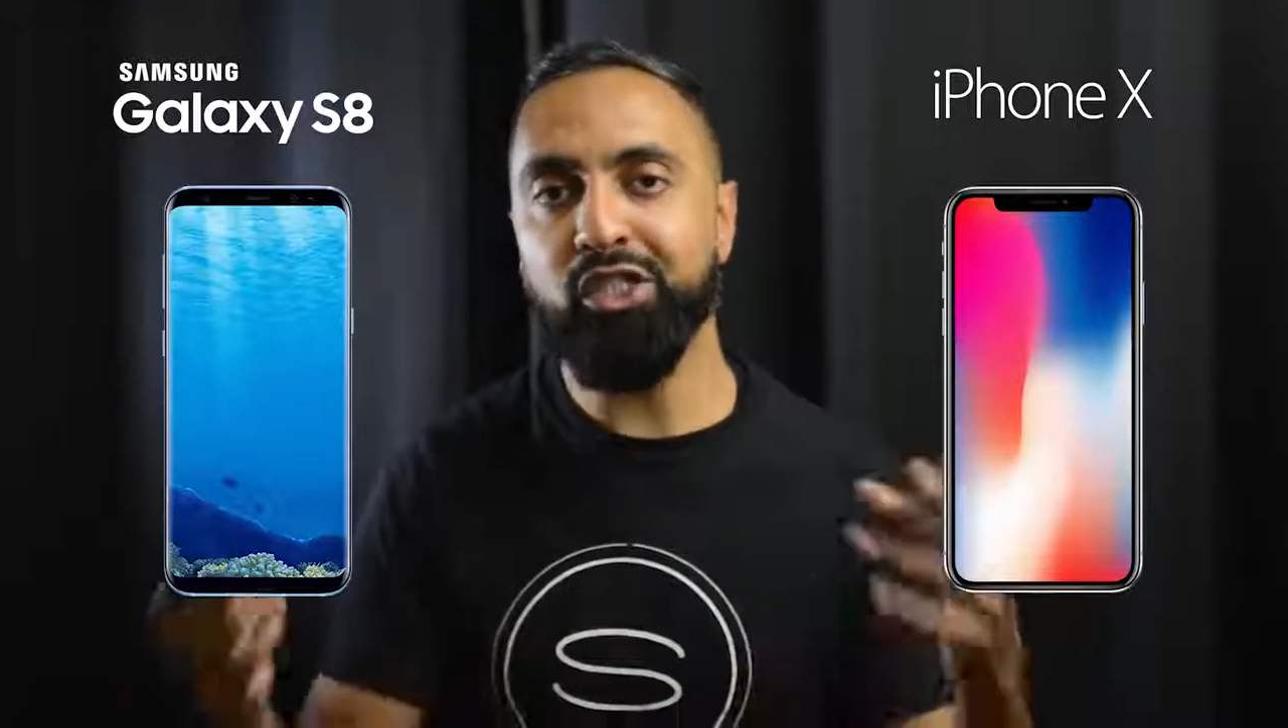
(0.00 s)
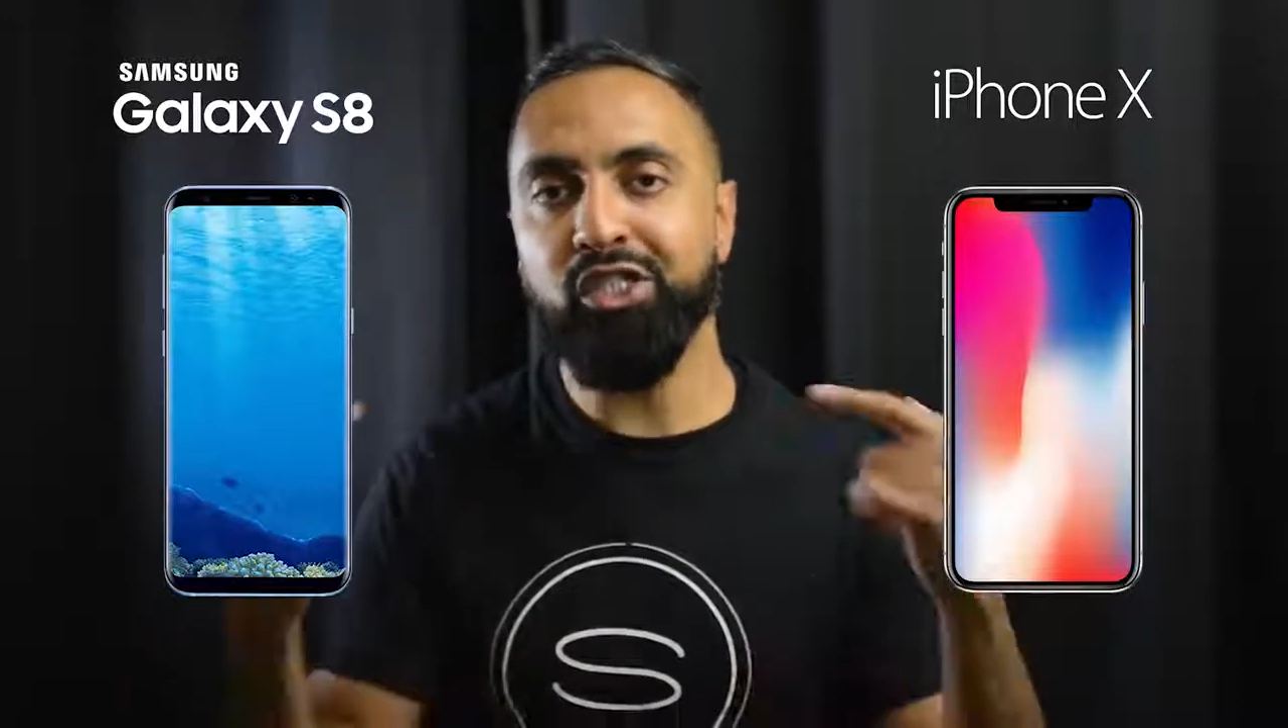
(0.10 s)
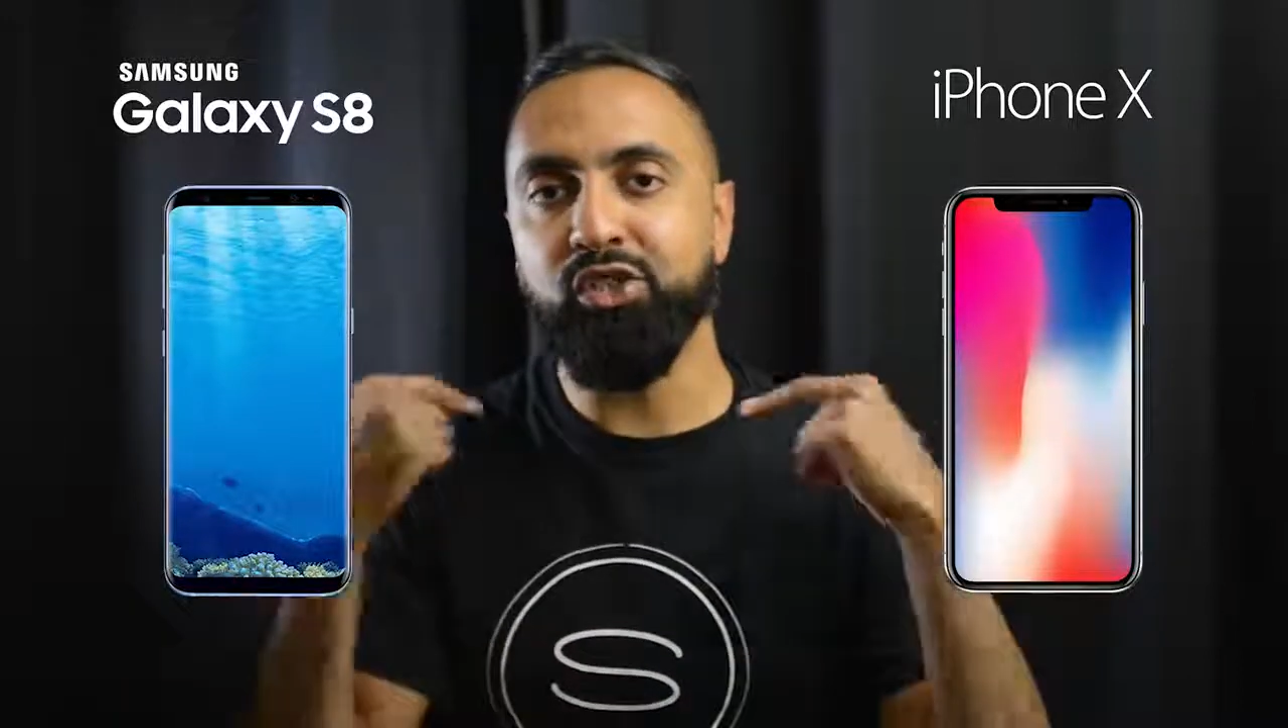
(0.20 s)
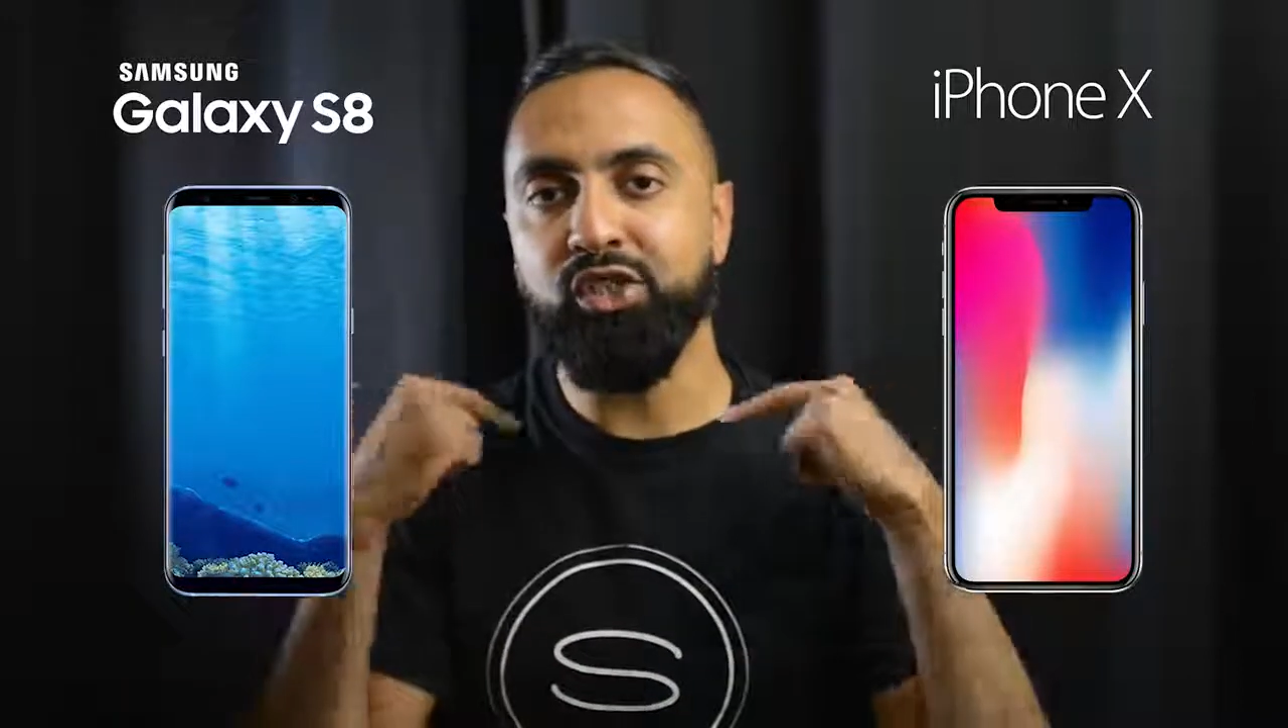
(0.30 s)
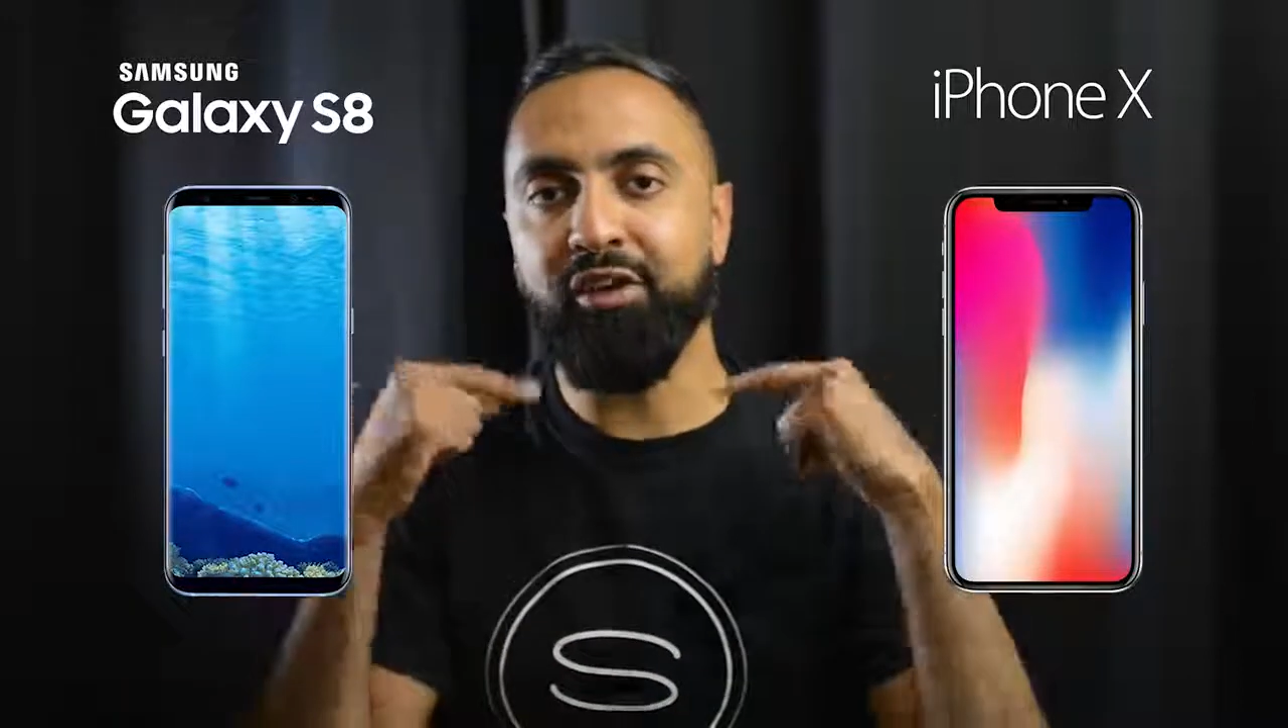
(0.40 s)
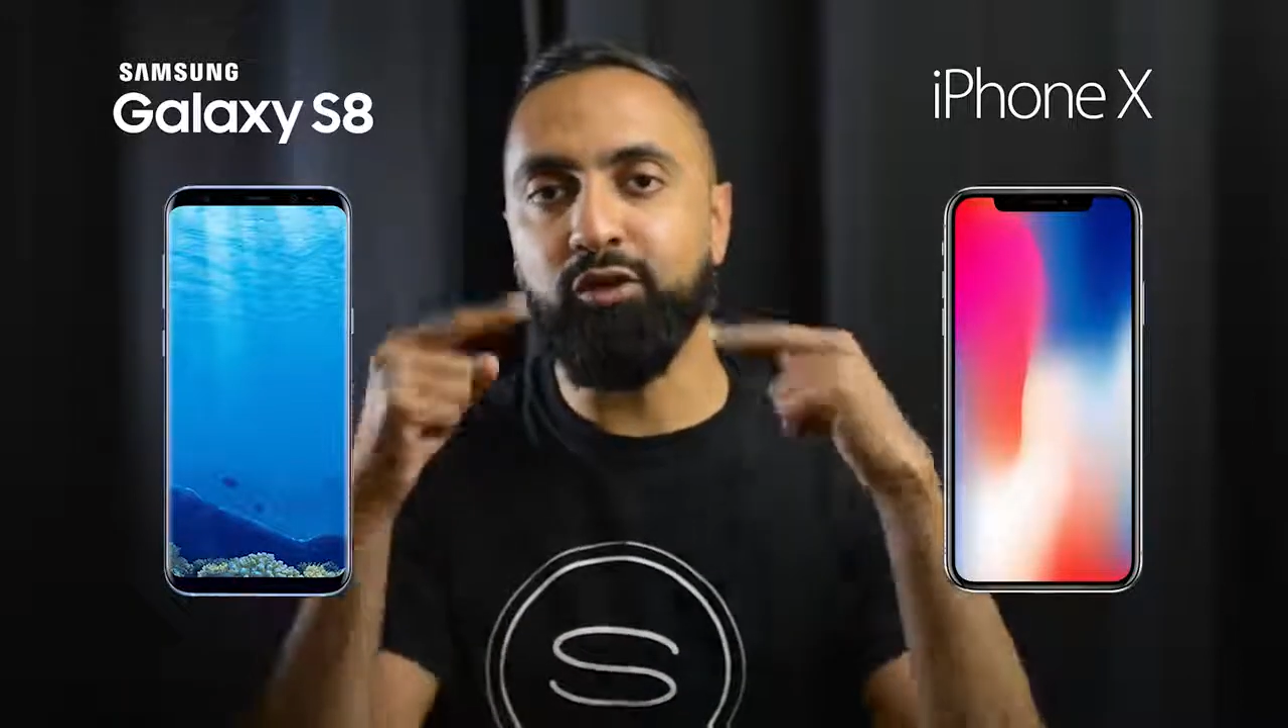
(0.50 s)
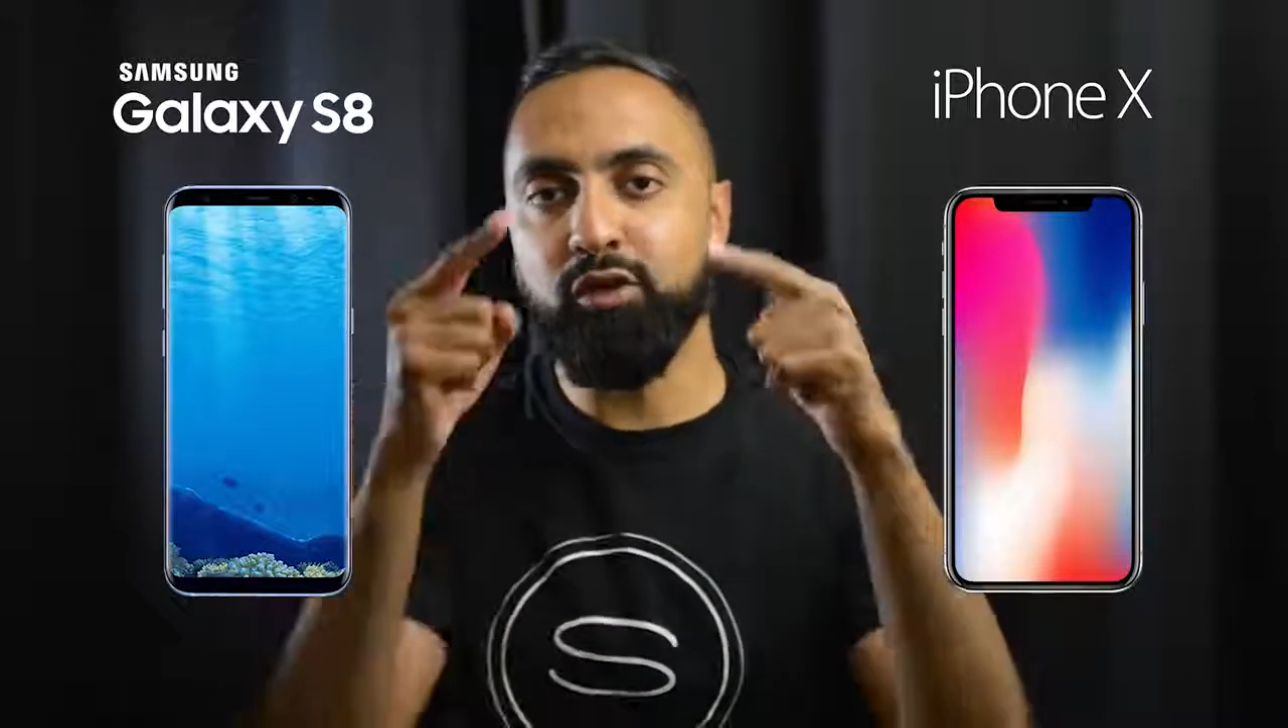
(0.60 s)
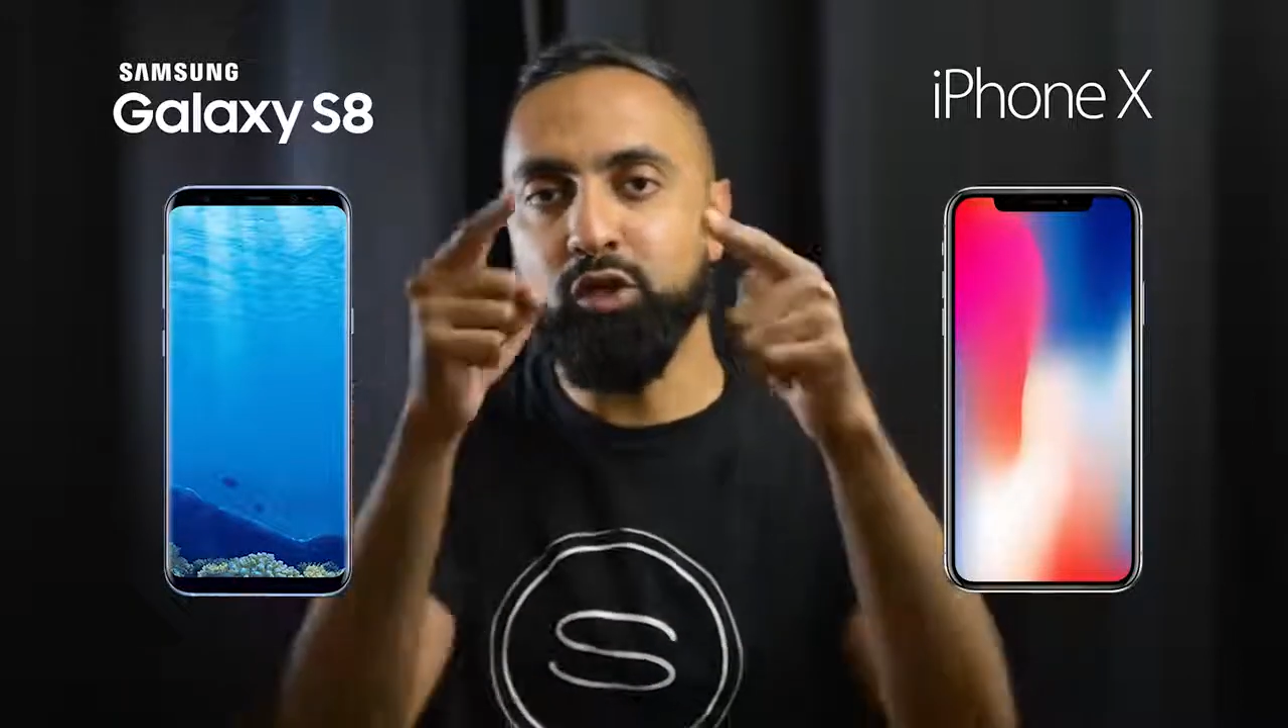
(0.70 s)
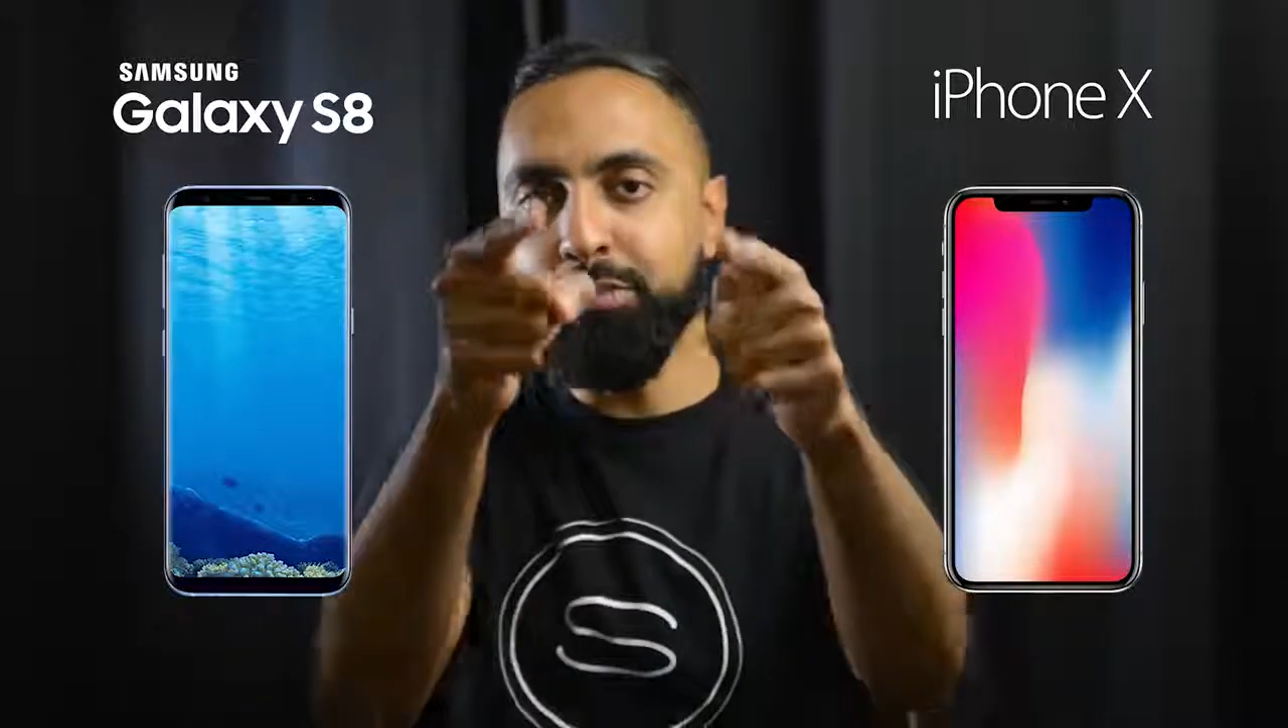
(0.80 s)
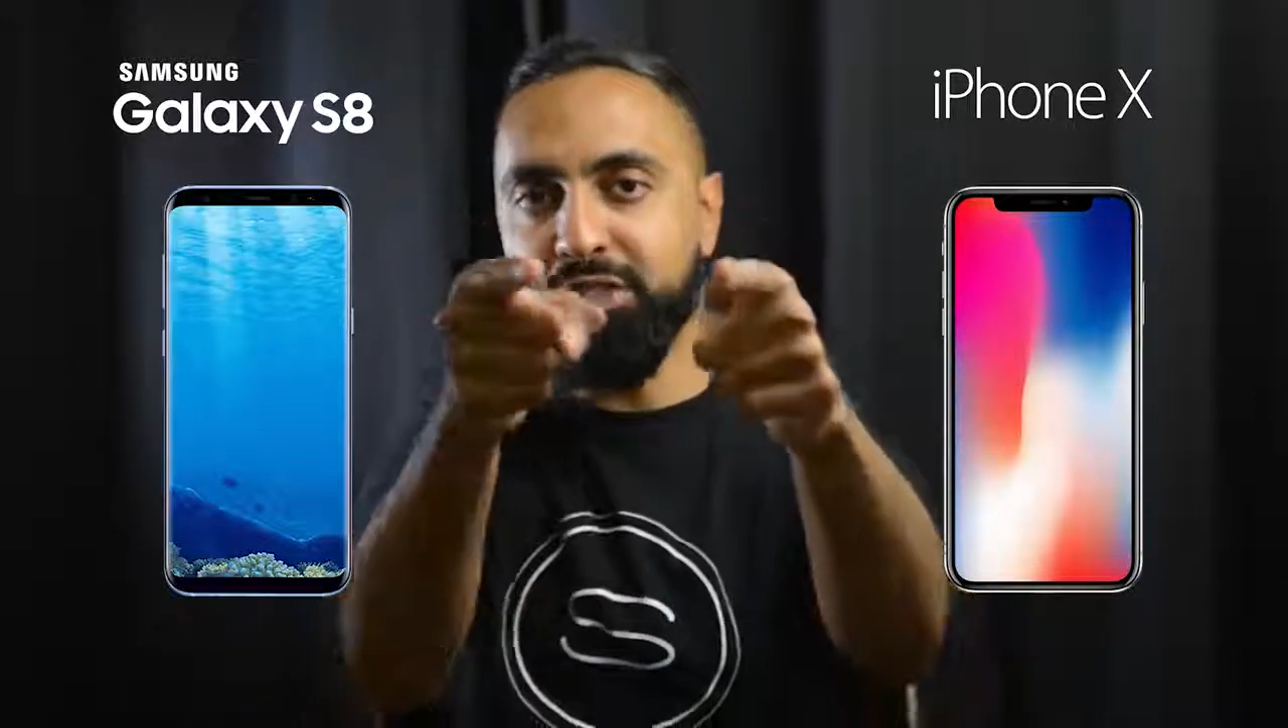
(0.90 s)
This is Saf
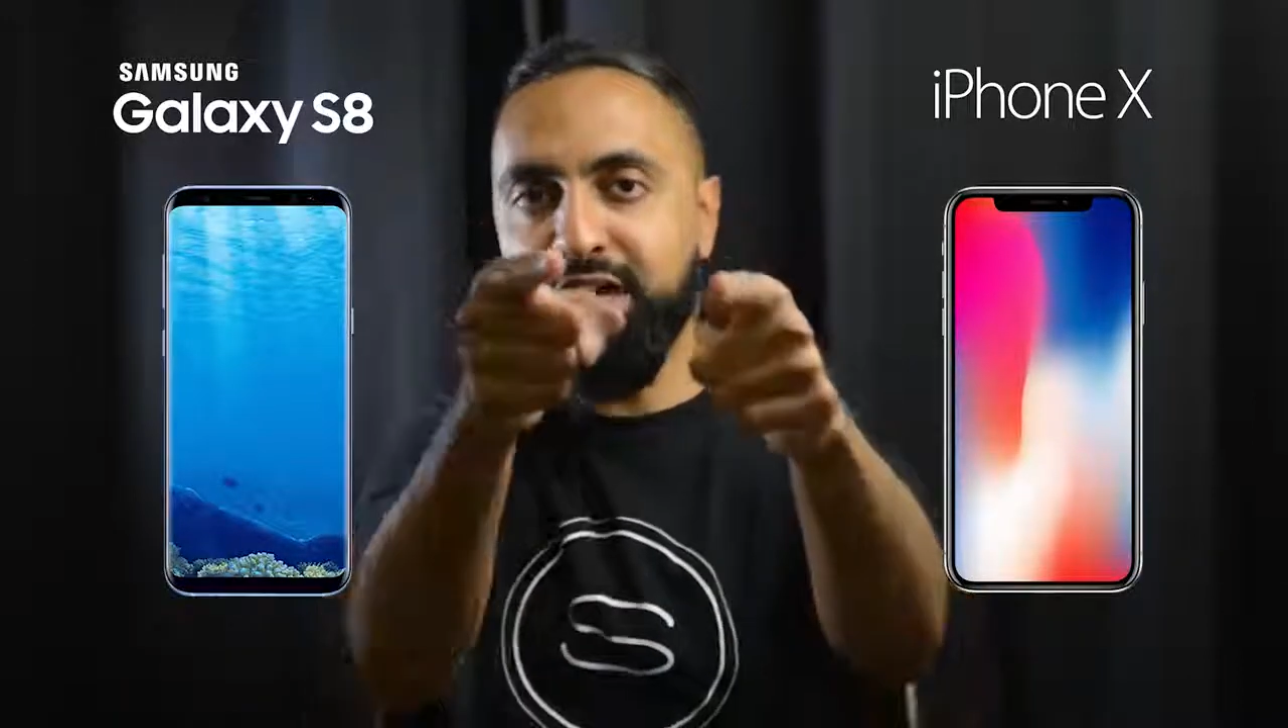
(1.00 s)
on Super